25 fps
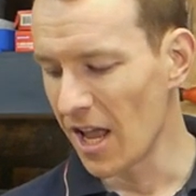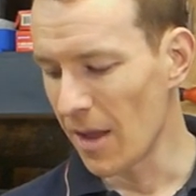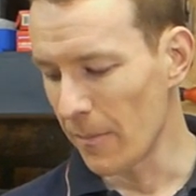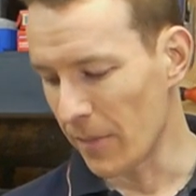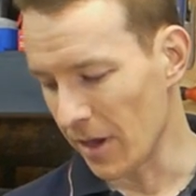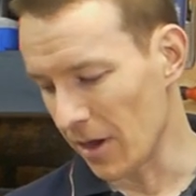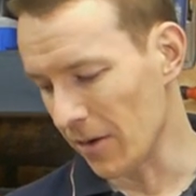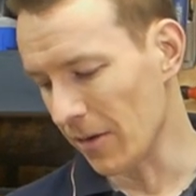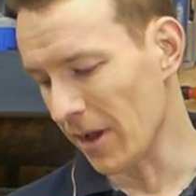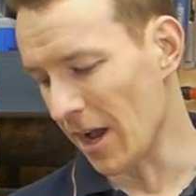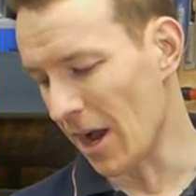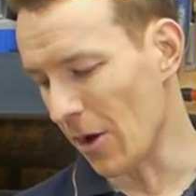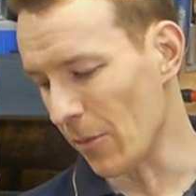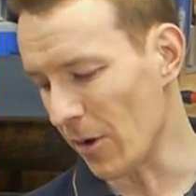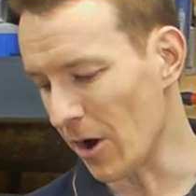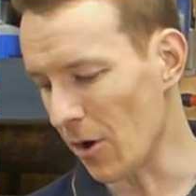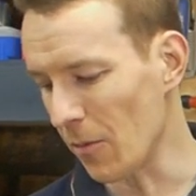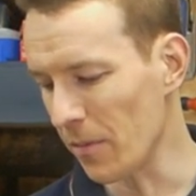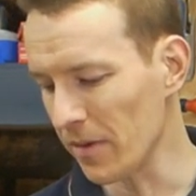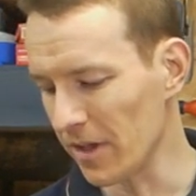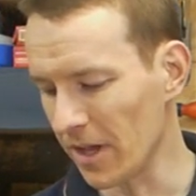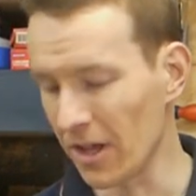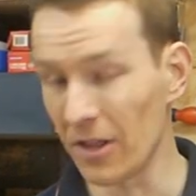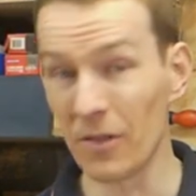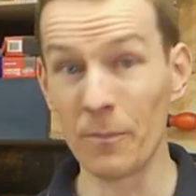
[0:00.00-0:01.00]
But oh
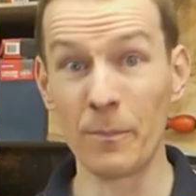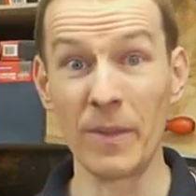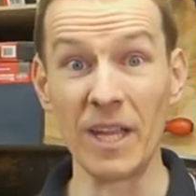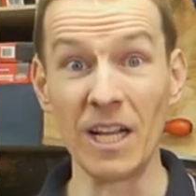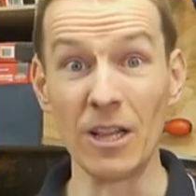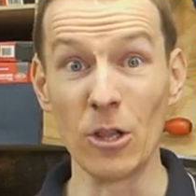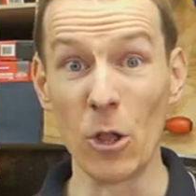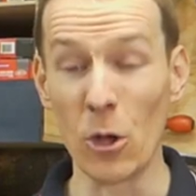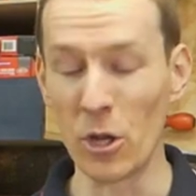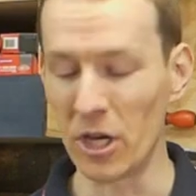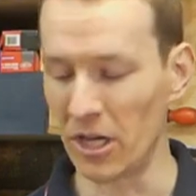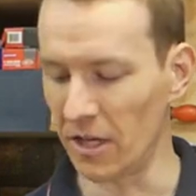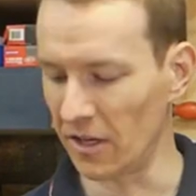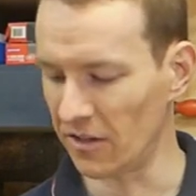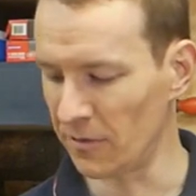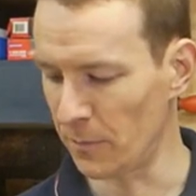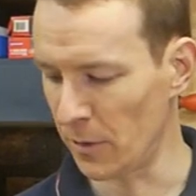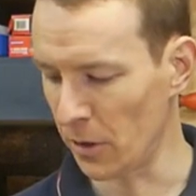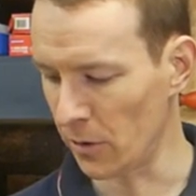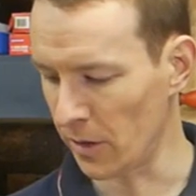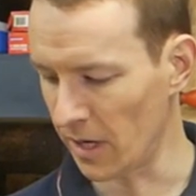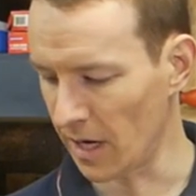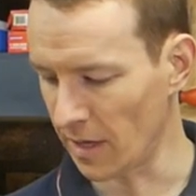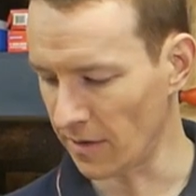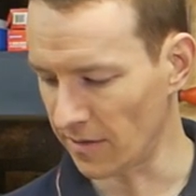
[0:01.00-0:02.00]
well, big learning
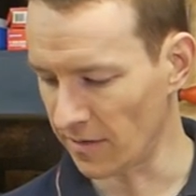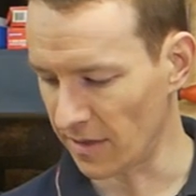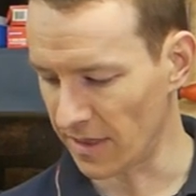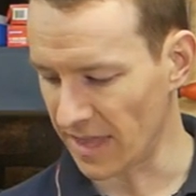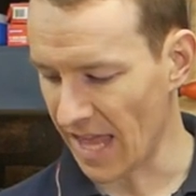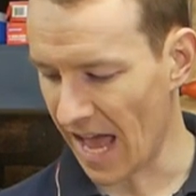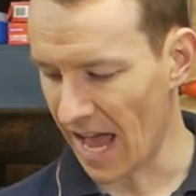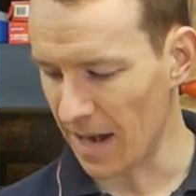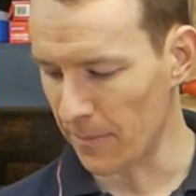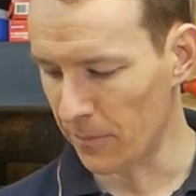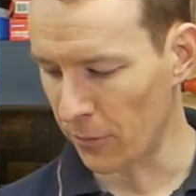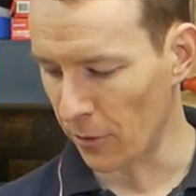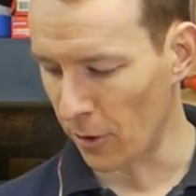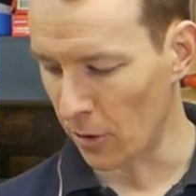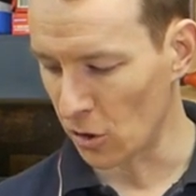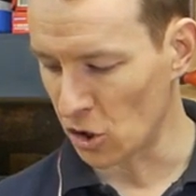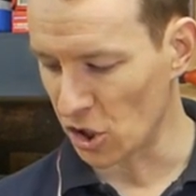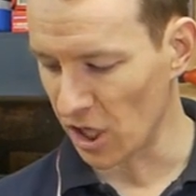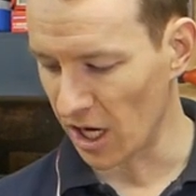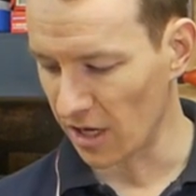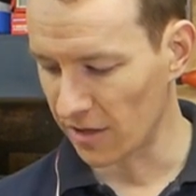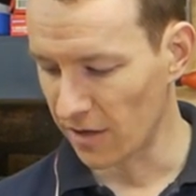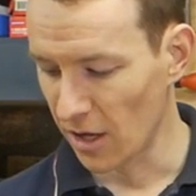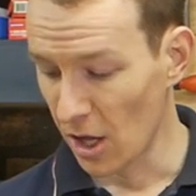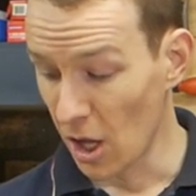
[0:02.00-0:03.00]
experience that
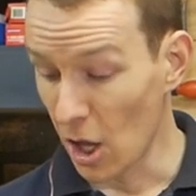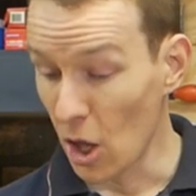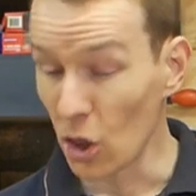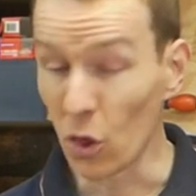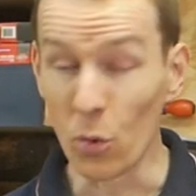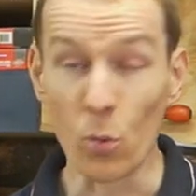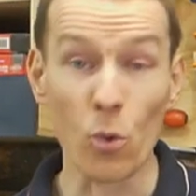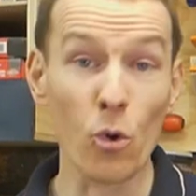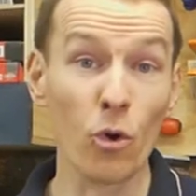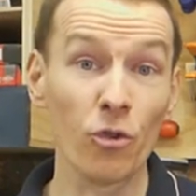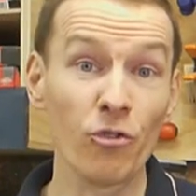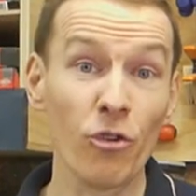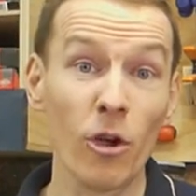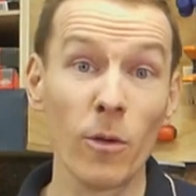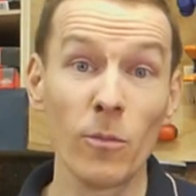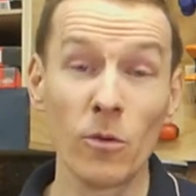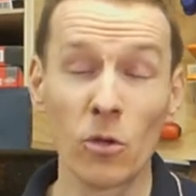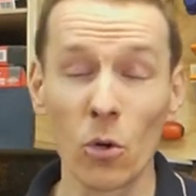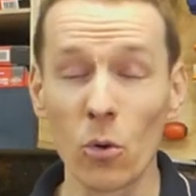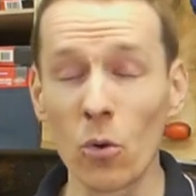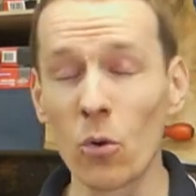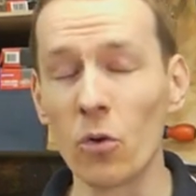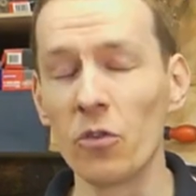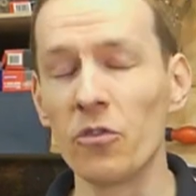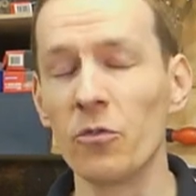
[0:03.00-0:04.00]
project. The wardrobe
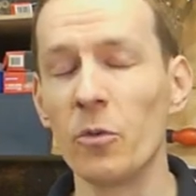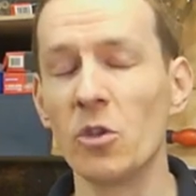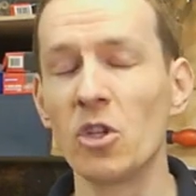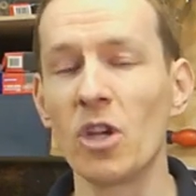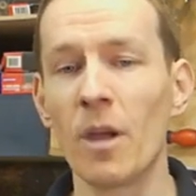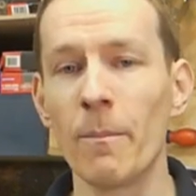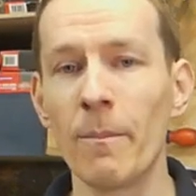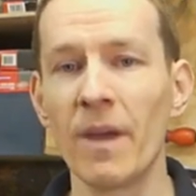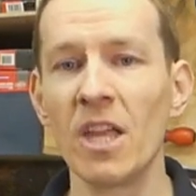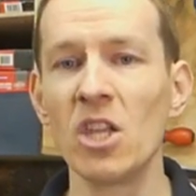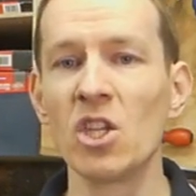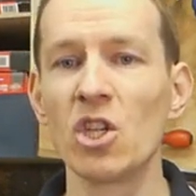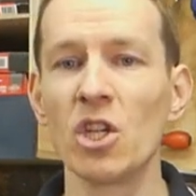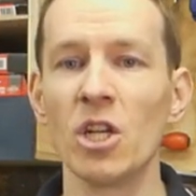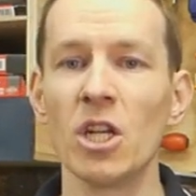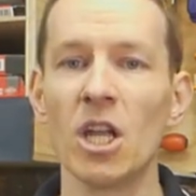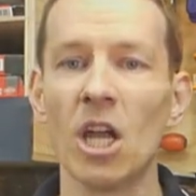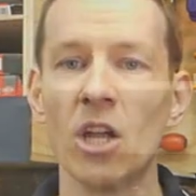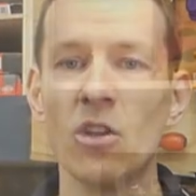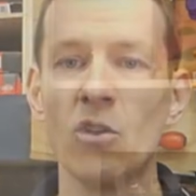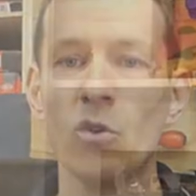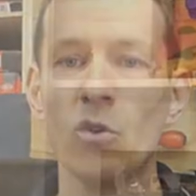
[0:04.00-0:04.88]
doors, which I mentioned, are